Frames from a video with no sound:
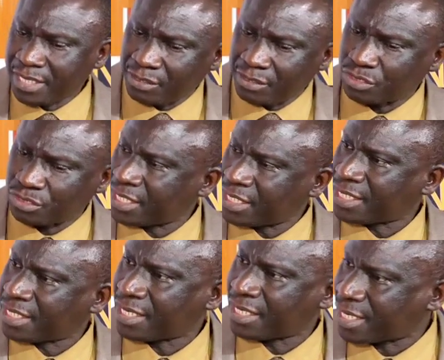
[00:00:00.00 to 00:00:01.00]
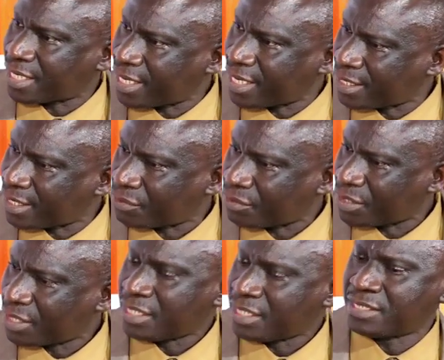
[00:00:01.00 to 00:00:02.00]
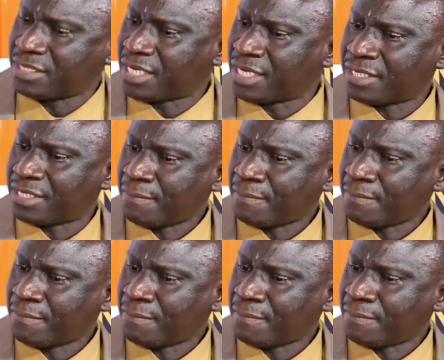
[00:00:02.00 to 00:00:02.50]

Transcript: negotiated right now is that